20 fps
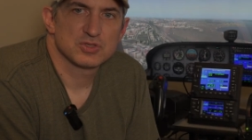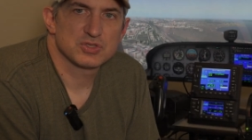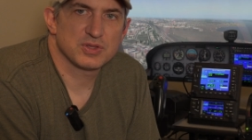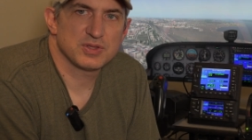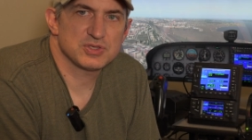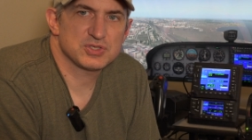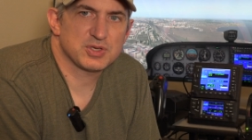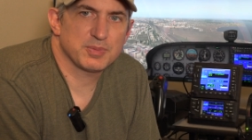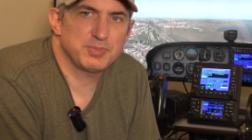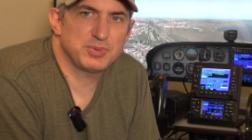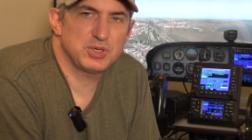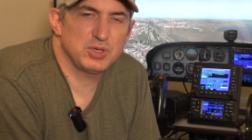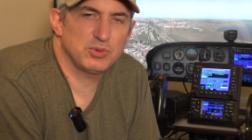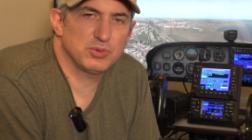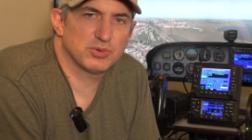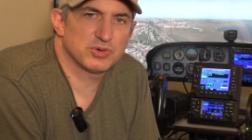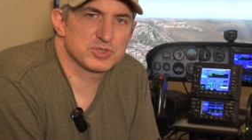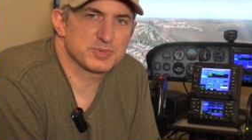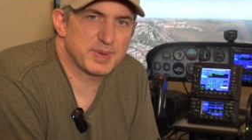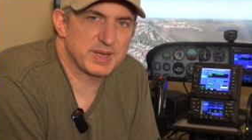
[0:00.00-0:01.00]
So this
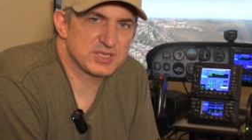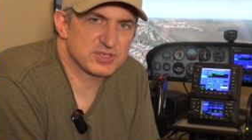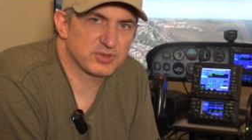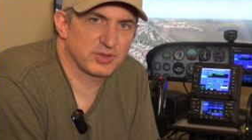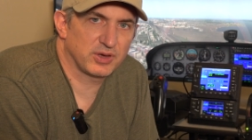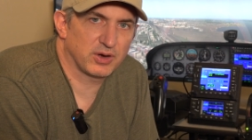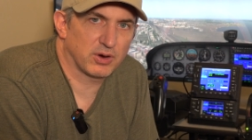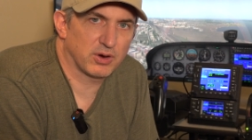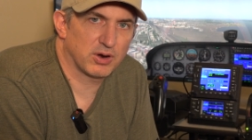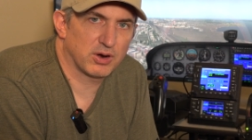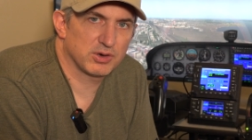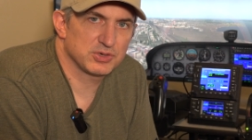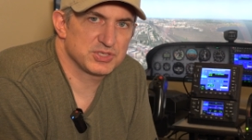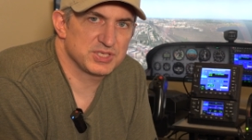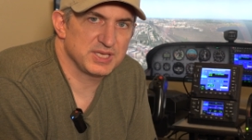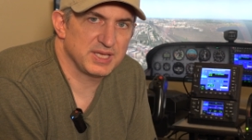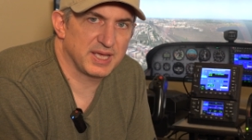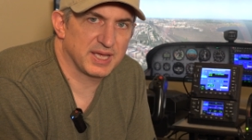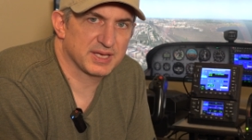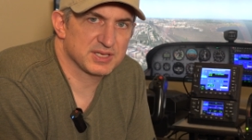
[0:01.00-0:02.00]
computer is basically our
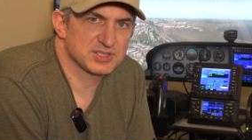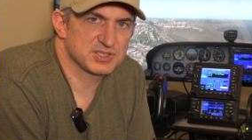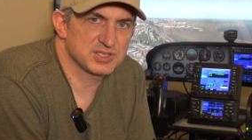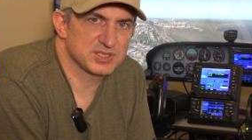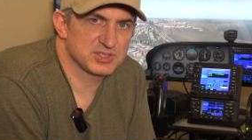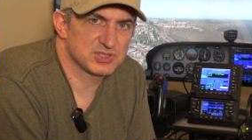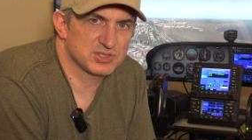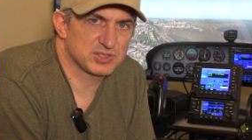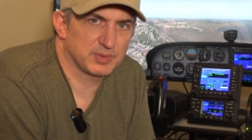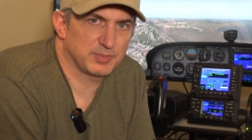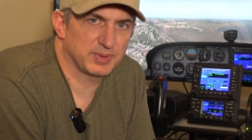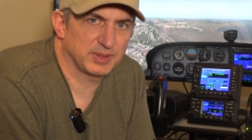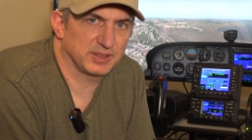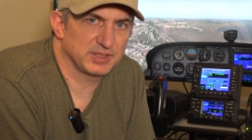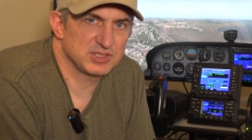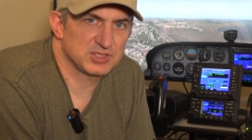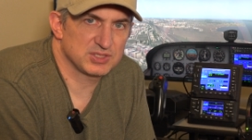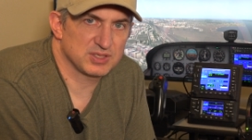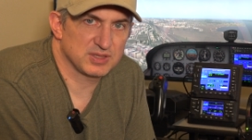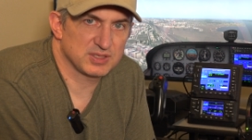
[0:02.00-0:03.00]
RTX system, at
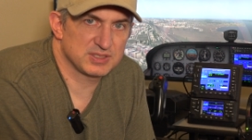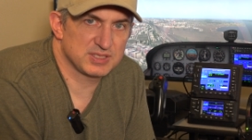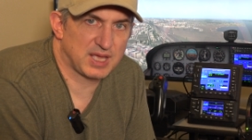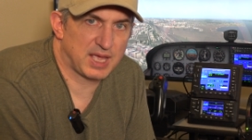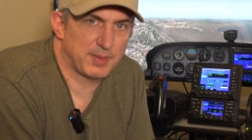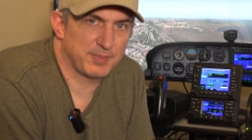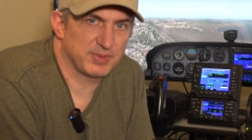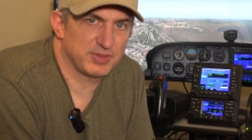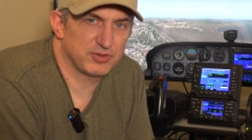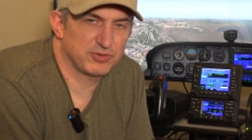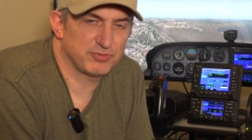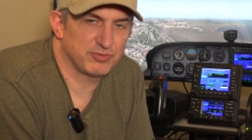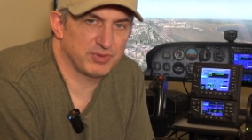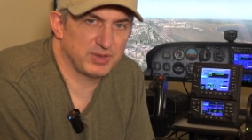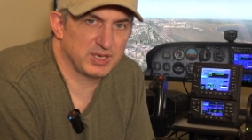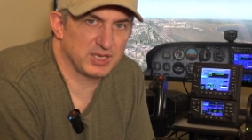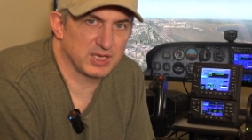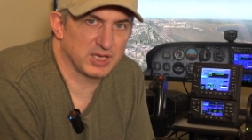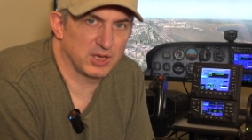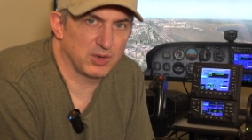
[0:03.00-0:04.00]
least at the time of this
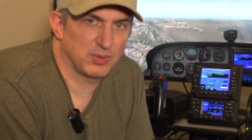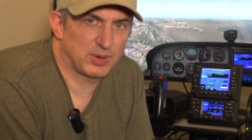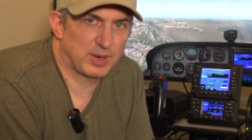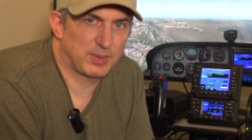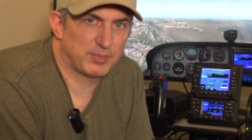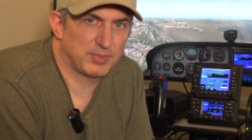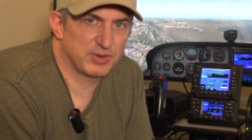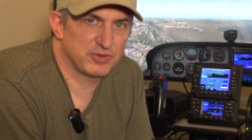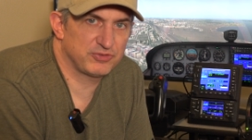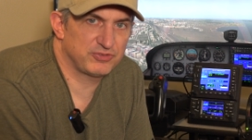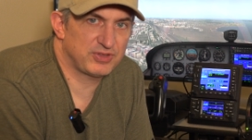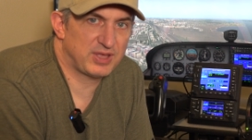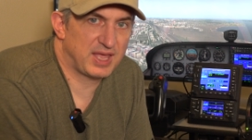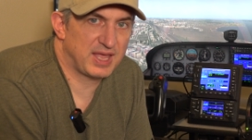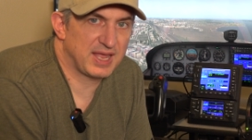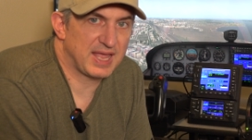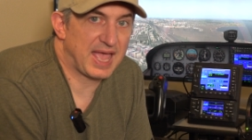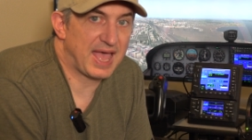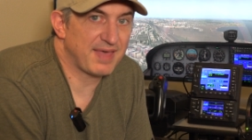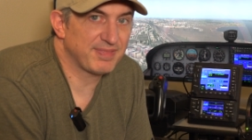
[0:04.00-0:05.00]
video, and I'm gonna
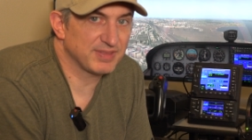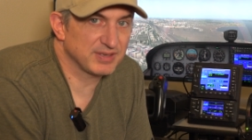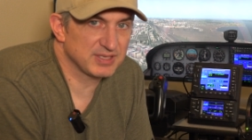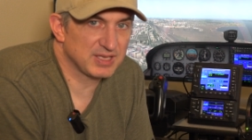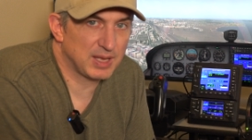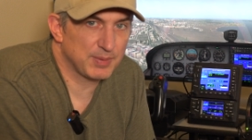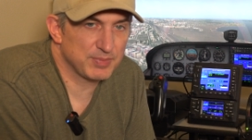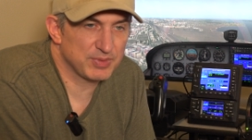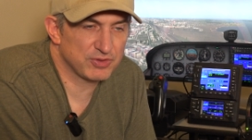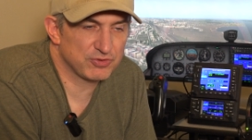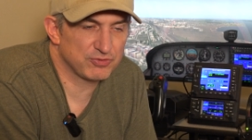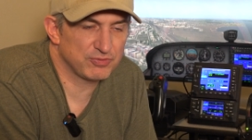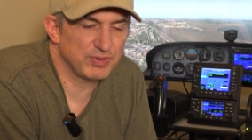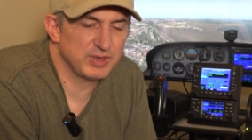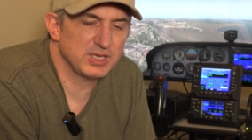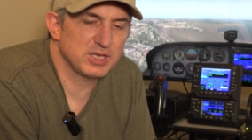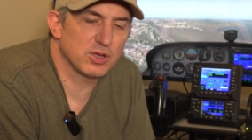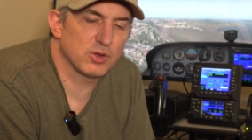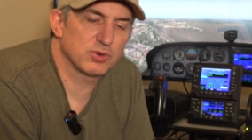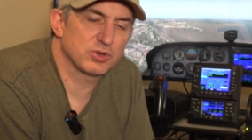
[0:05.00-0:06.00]
say at the time of this
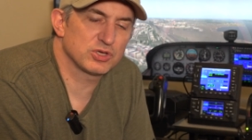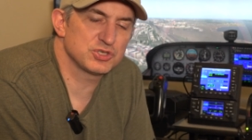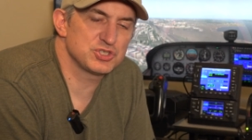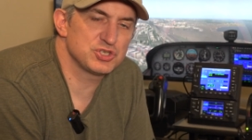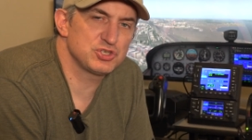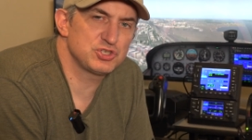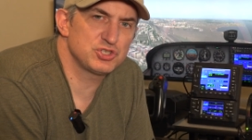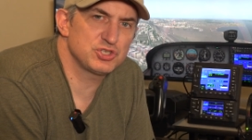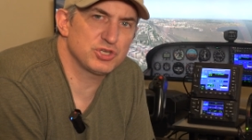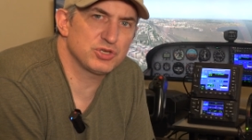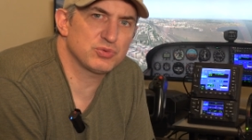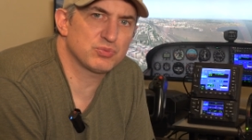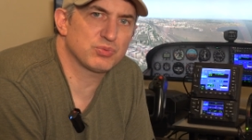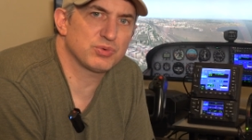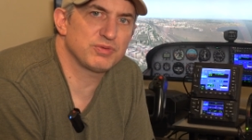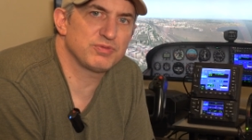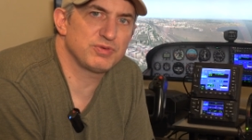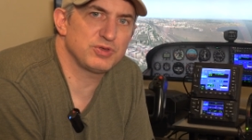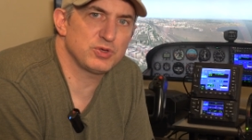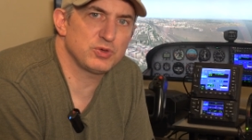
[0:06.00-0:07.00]
video, because you should
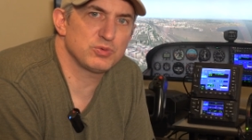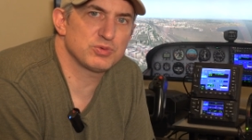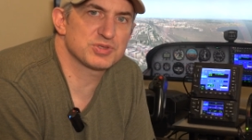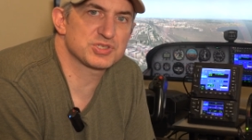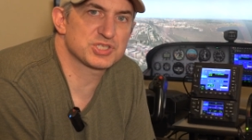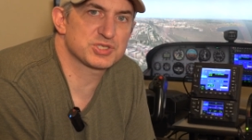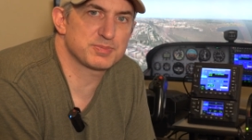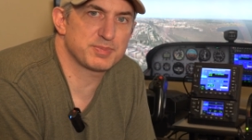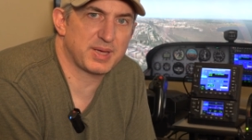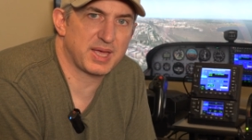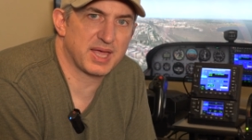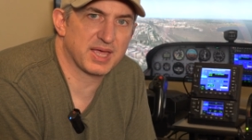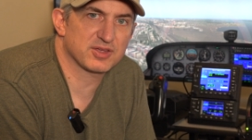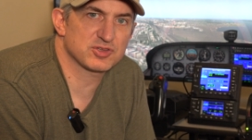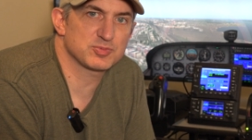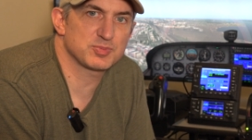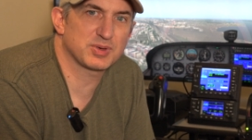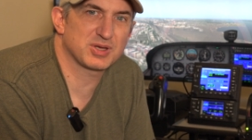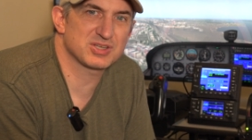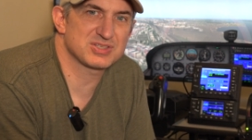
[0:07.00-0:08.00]
review the
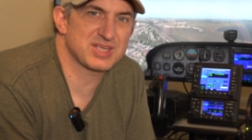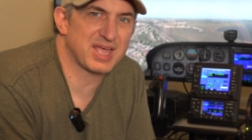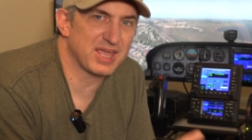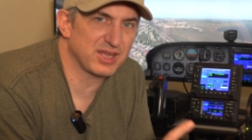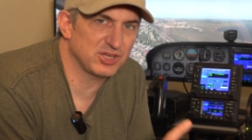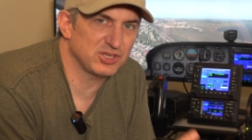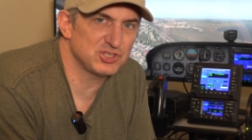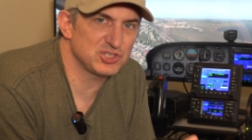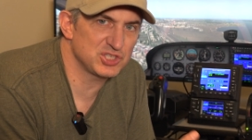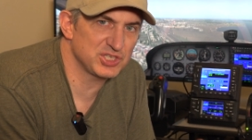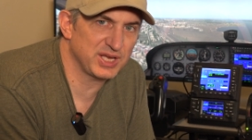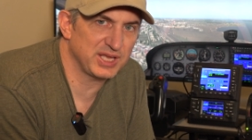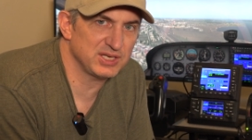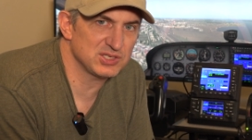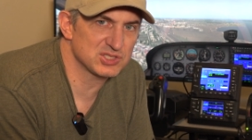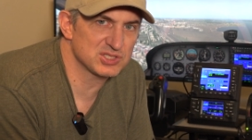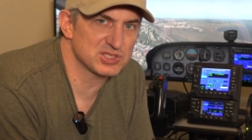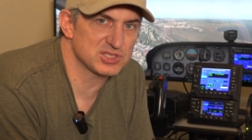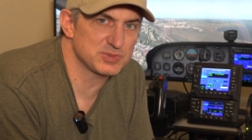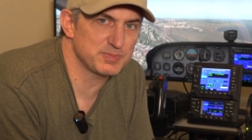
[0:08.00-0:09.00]
specs, because I could
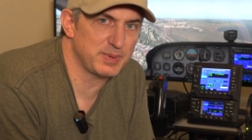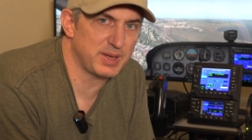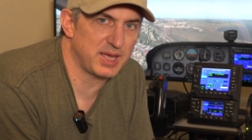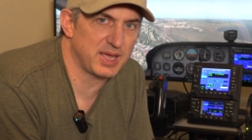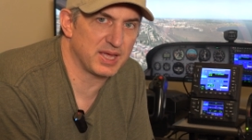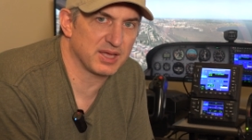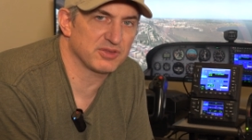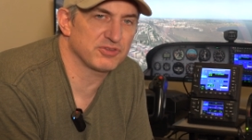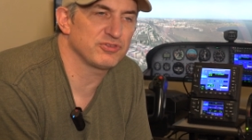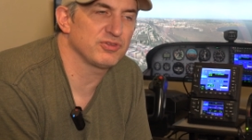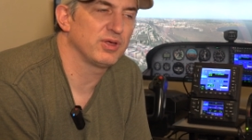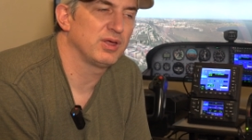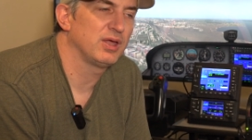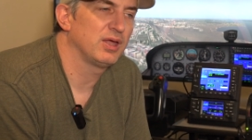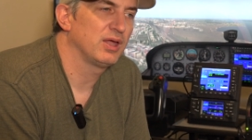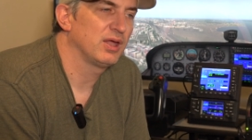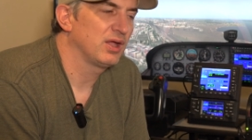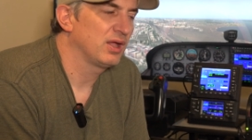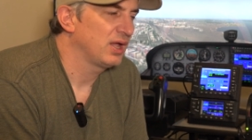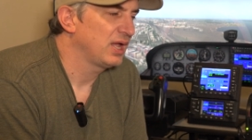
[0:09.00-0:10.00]
change the specs
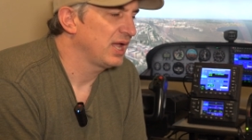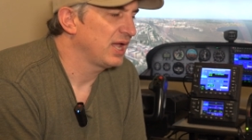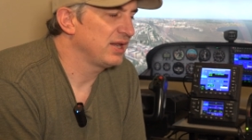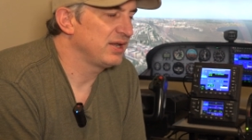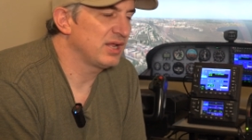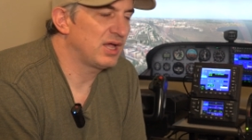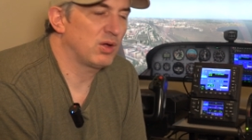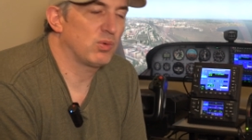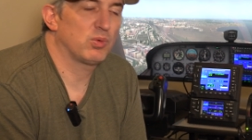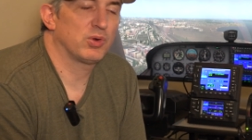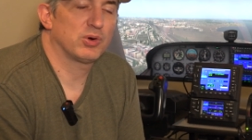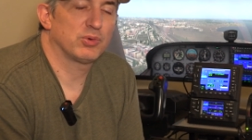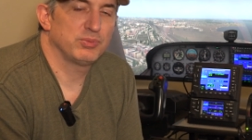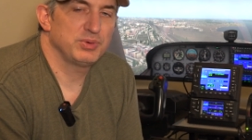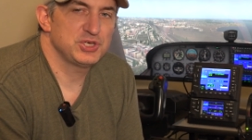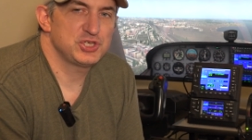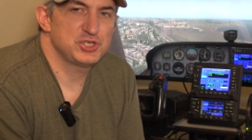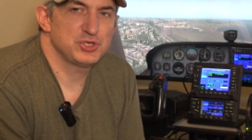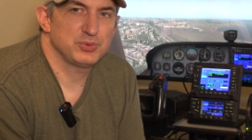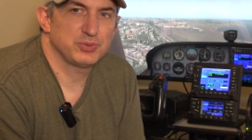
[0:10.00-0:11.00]
and not wanna
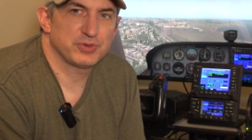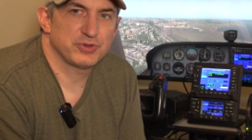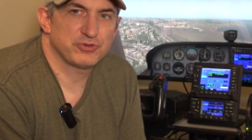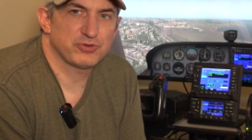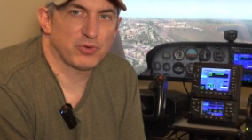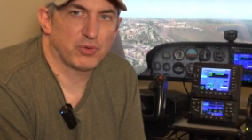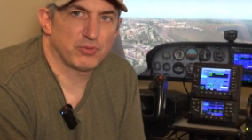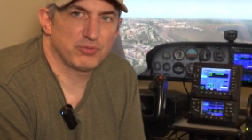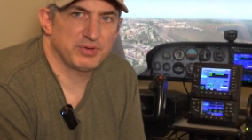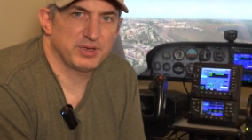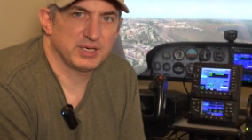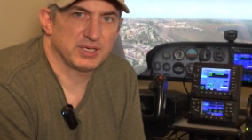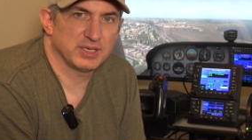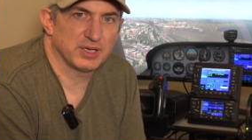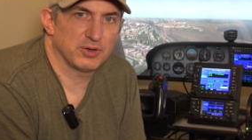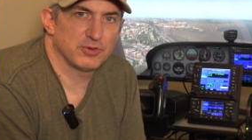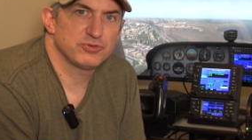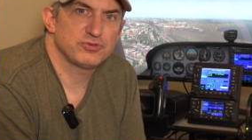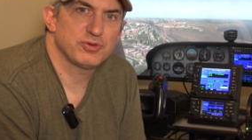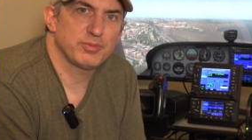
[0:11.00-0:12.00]
reshoot this whole
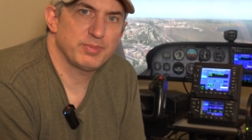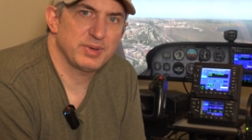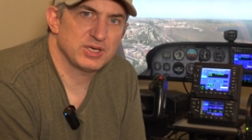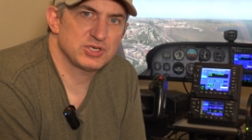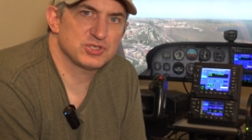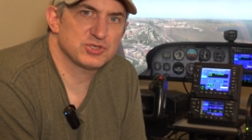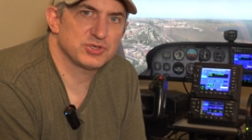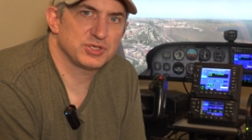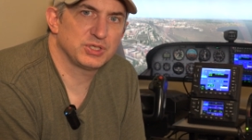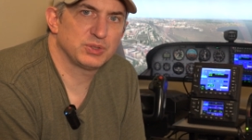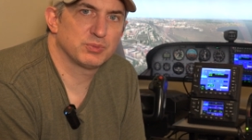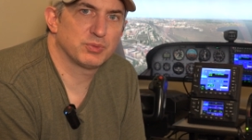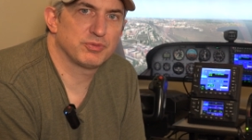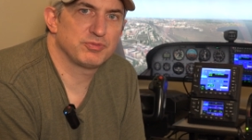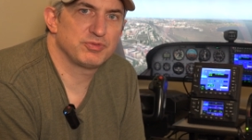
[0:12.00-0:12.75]
video. So make sure you